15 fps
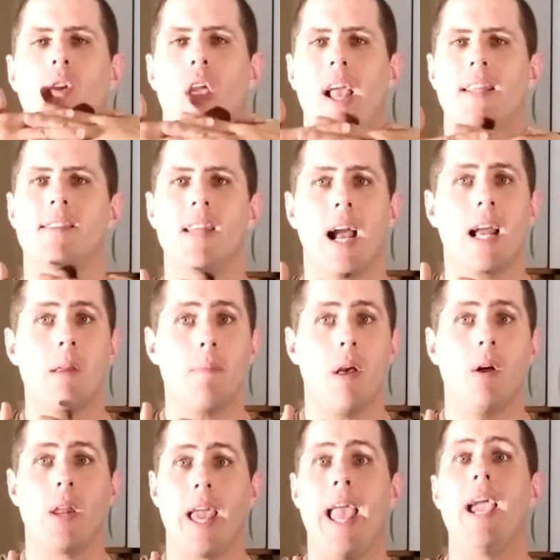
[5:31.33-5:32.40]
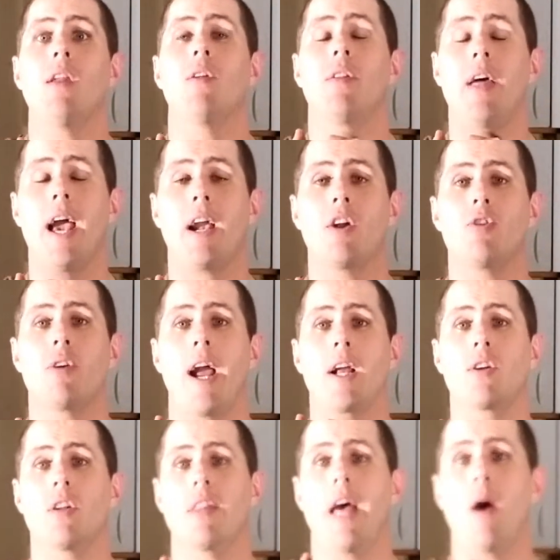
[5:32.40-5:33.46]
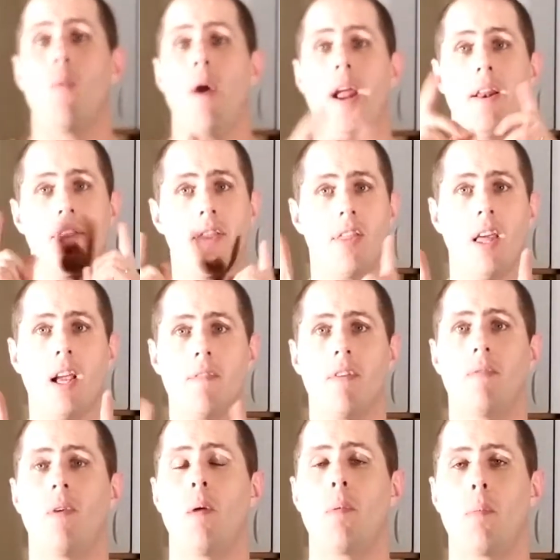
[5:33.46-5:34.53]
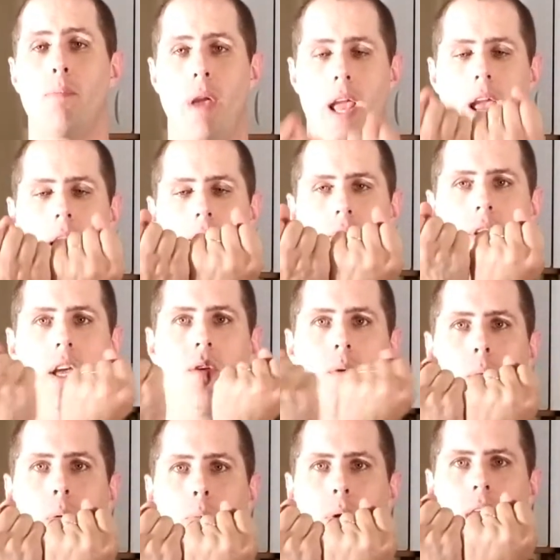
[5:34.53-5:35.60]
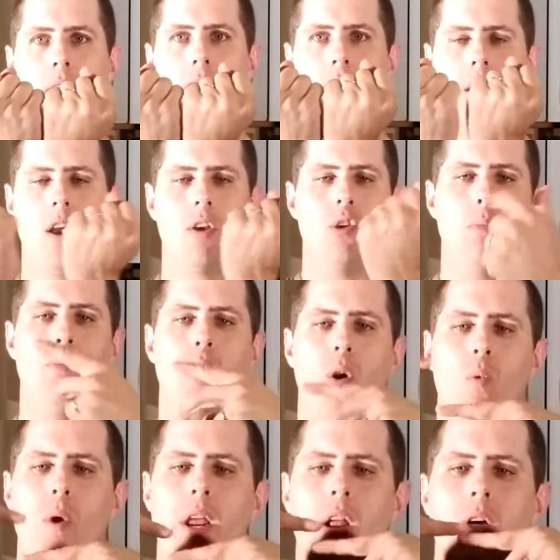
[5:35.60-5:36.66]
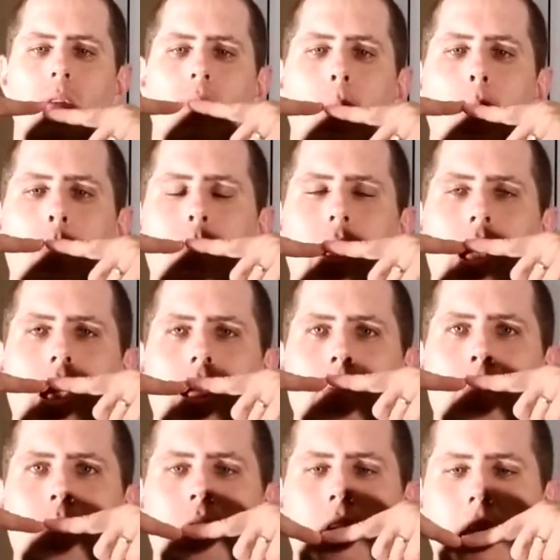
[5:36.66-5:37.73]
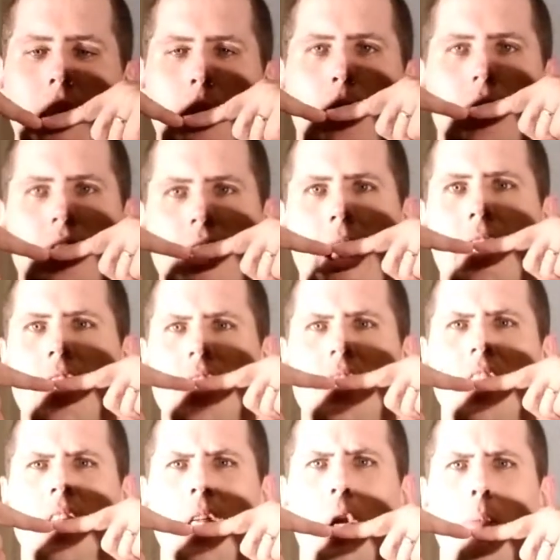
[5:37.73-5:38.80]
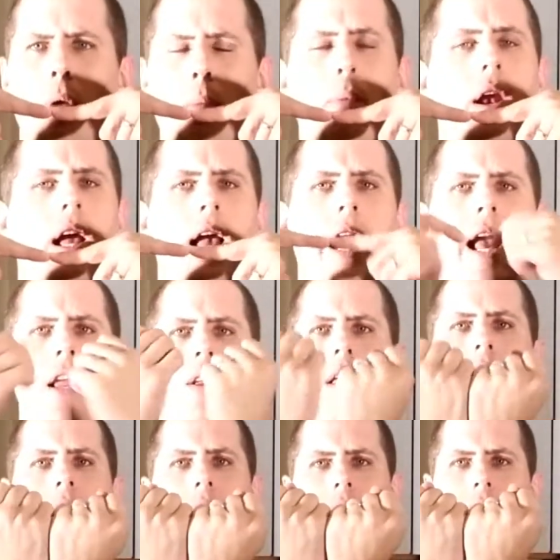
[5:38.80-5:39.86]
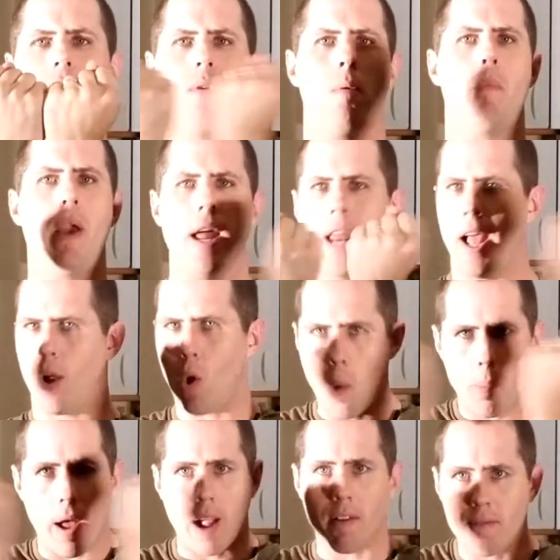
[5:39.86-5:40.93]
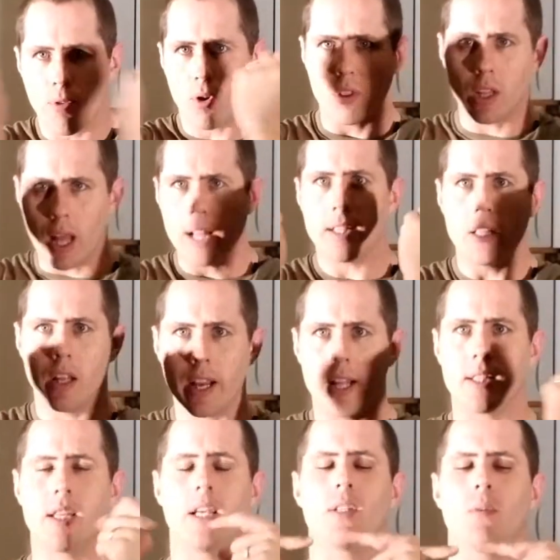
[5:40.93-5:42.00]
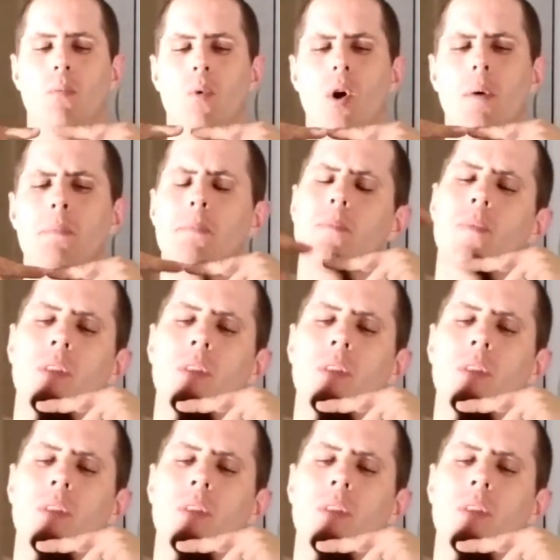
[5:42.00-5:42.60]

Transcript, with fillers: It's not gonna be able to handle that contraction or that weight. Think of a rubber band. You get a rubber band, you put a weight on the rubber band, and it will sag just a little bit, but it can handle it. Take a rubber band and go back and forth a lot till it gets nice and warm.